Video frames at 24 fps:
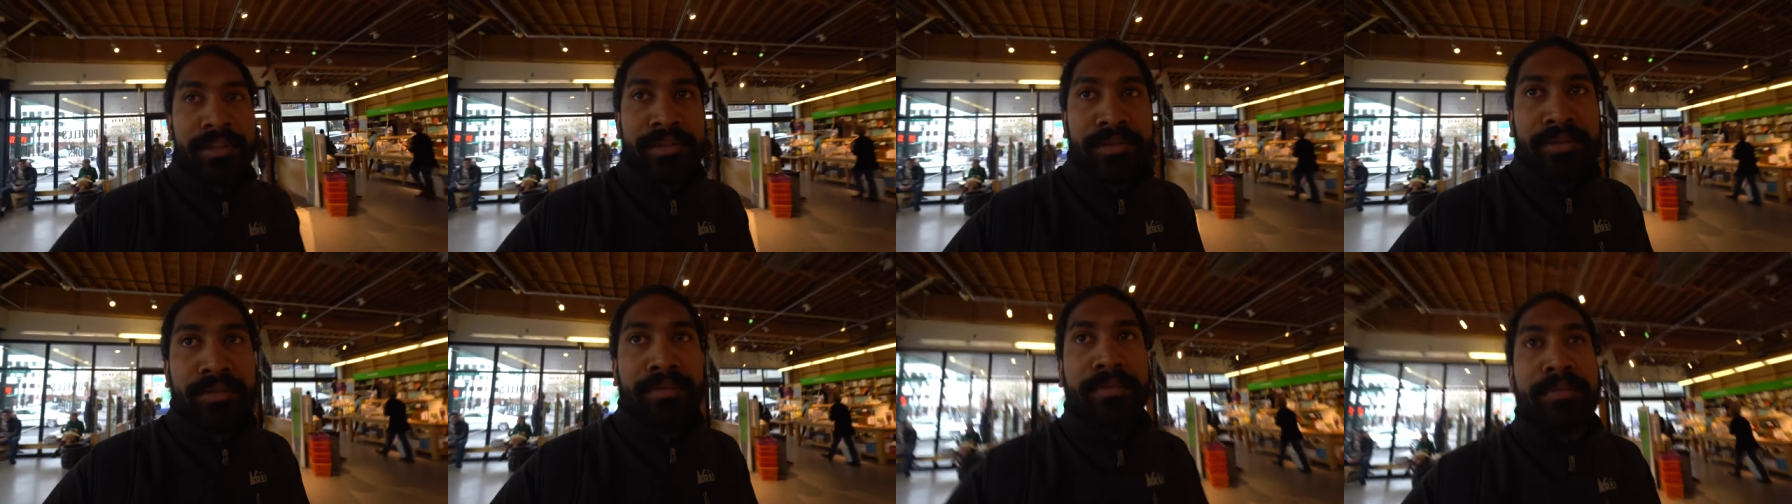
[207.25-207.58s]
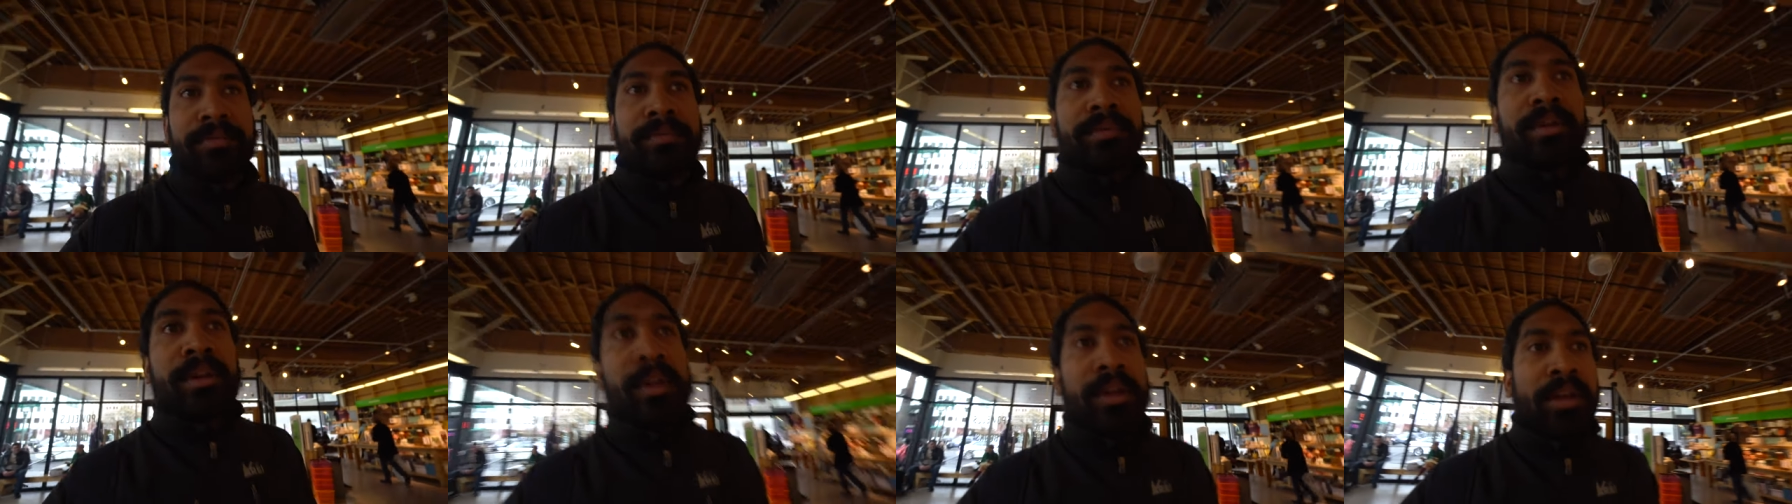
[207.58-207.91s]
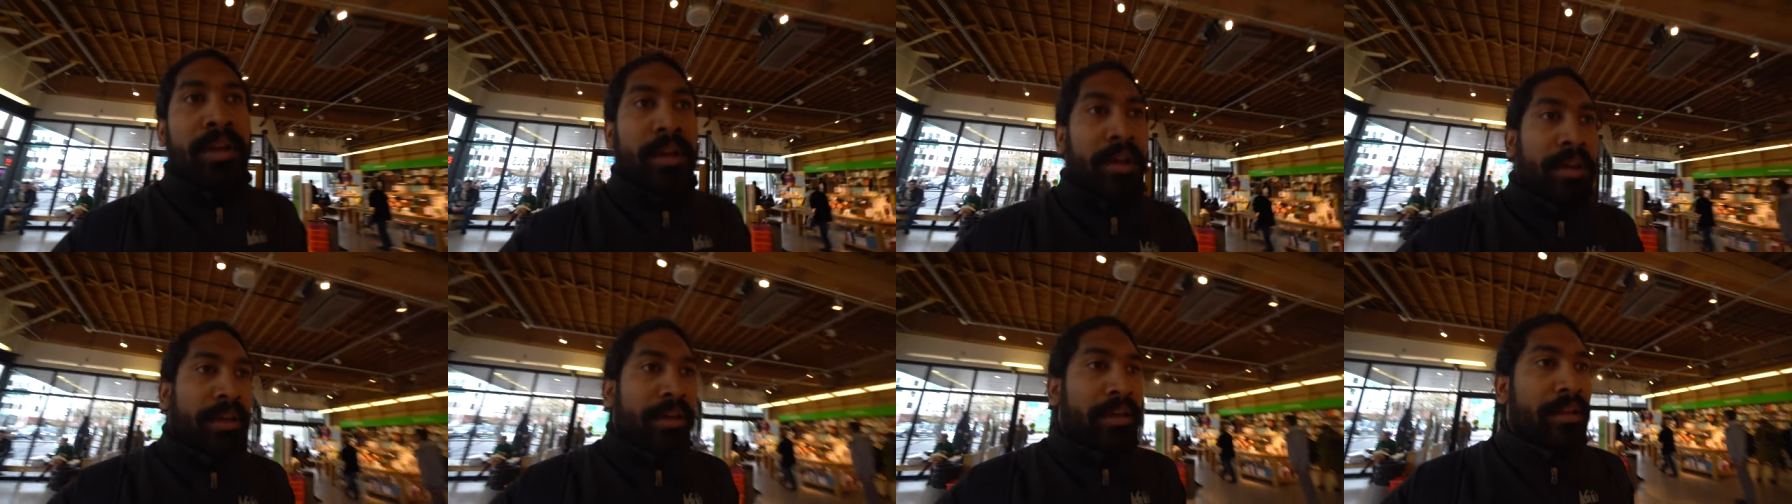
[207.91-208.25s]
Also,
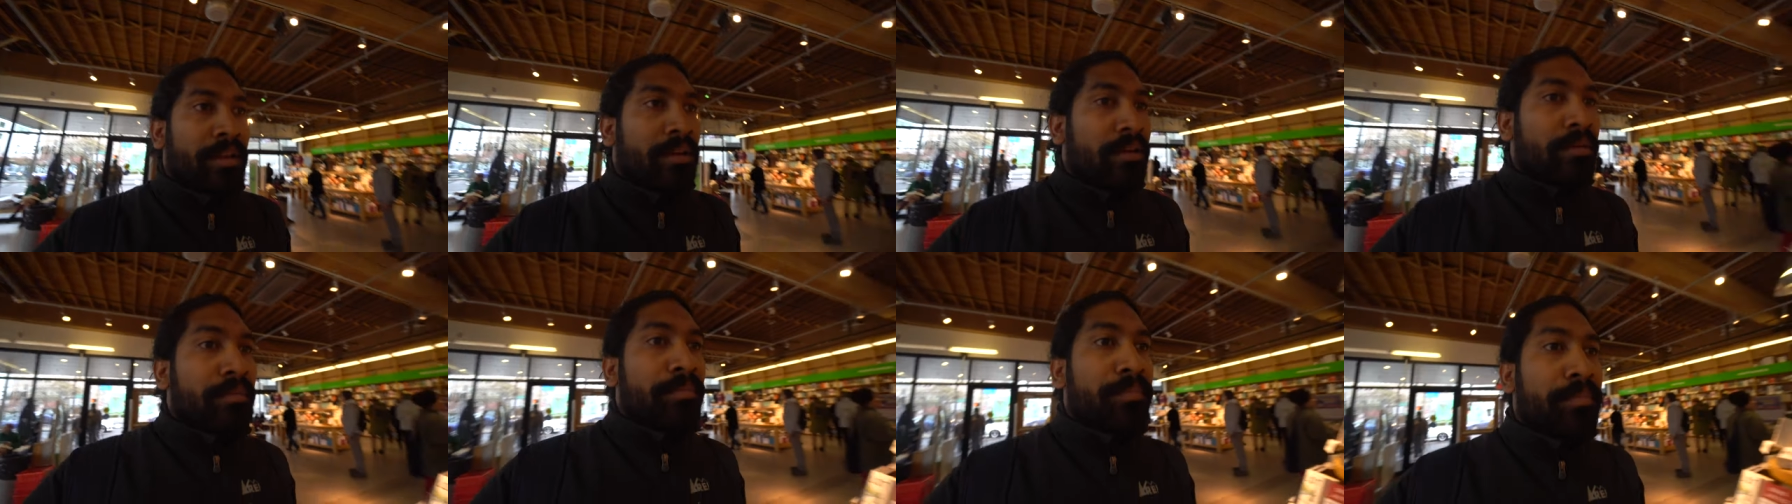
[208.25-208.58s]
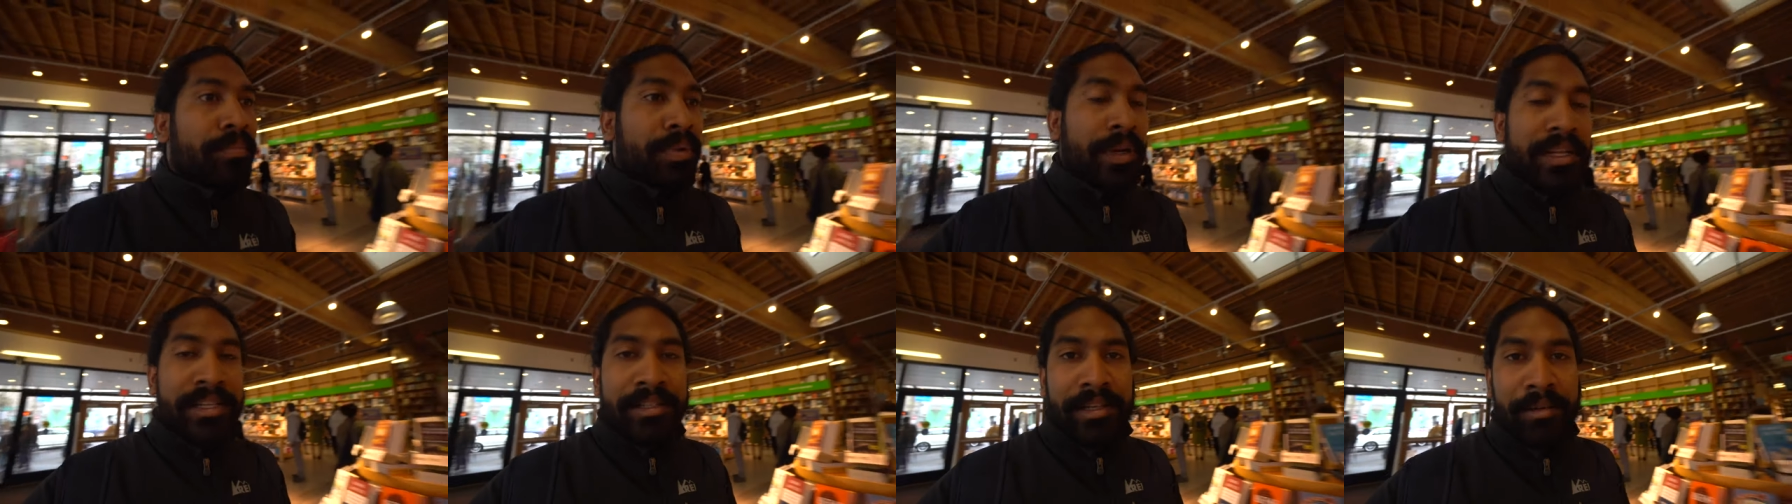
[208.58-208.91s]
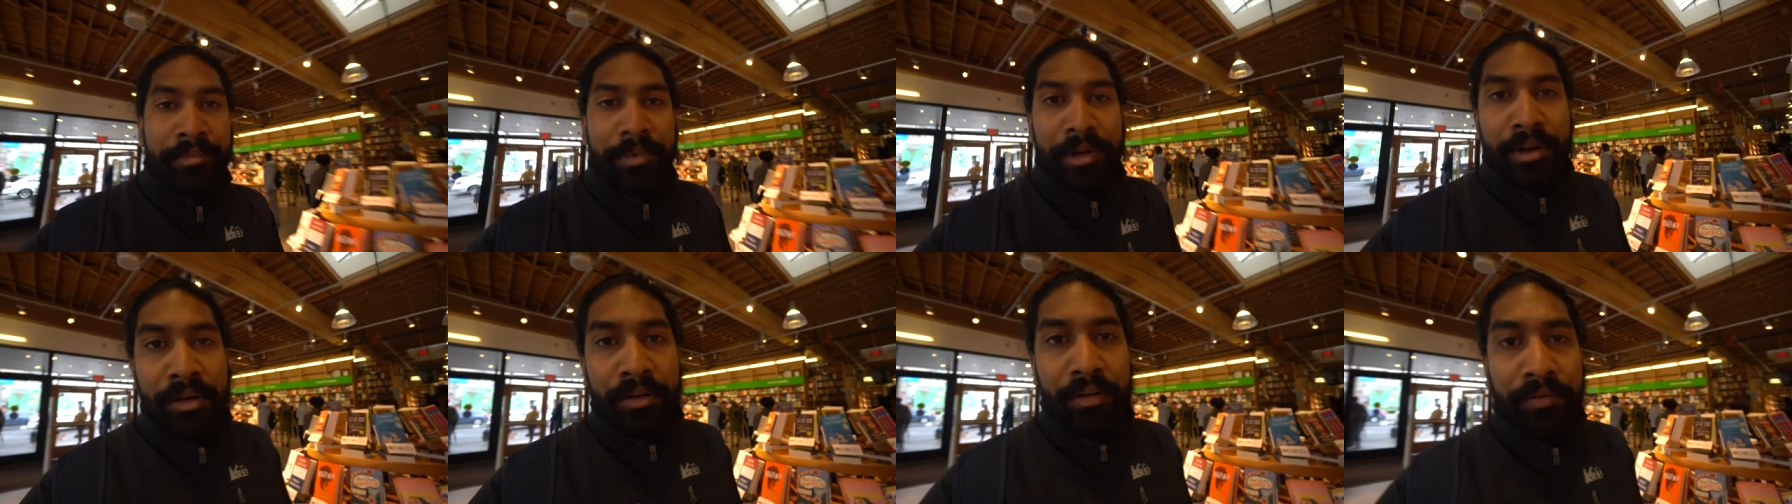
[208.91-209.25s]
you know, please
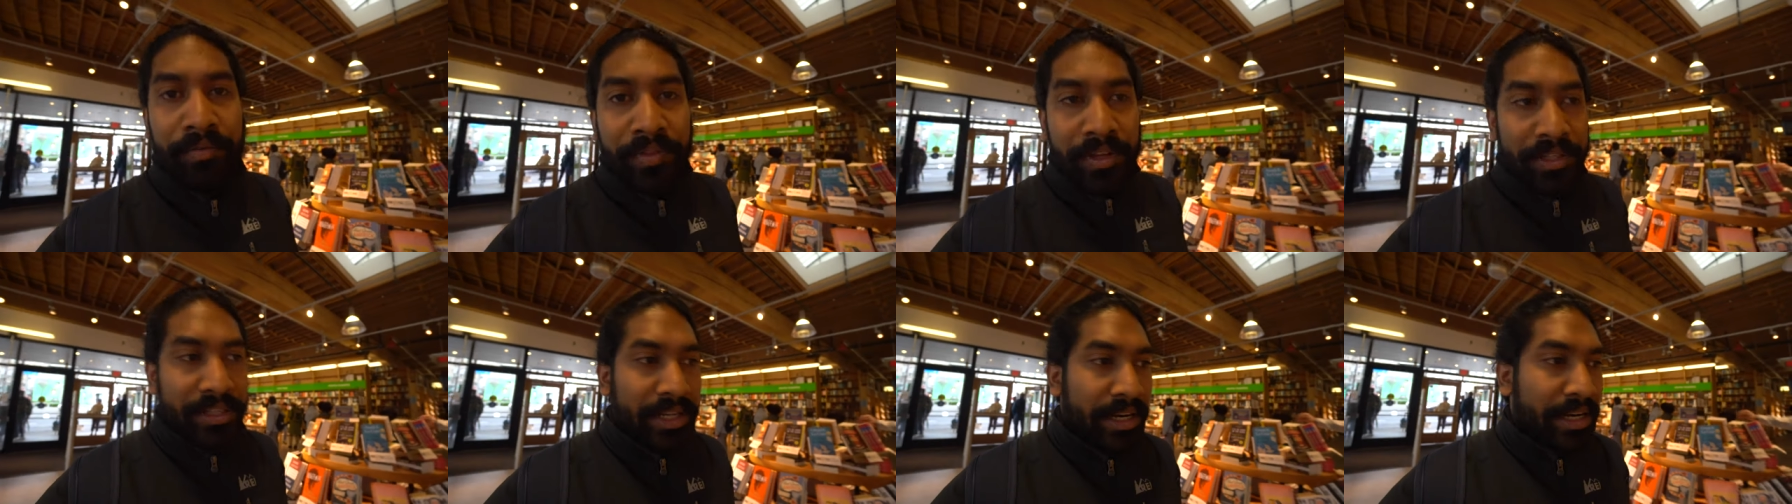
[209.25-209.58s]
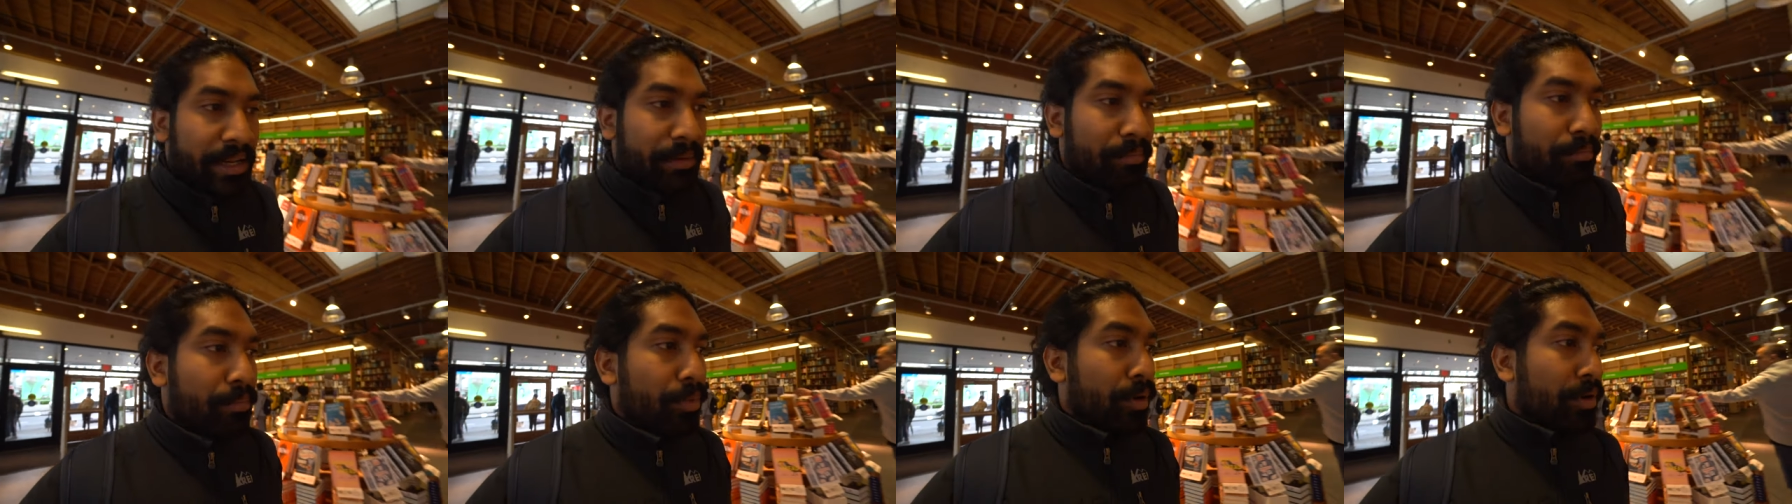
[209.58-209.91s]
let me know if there's any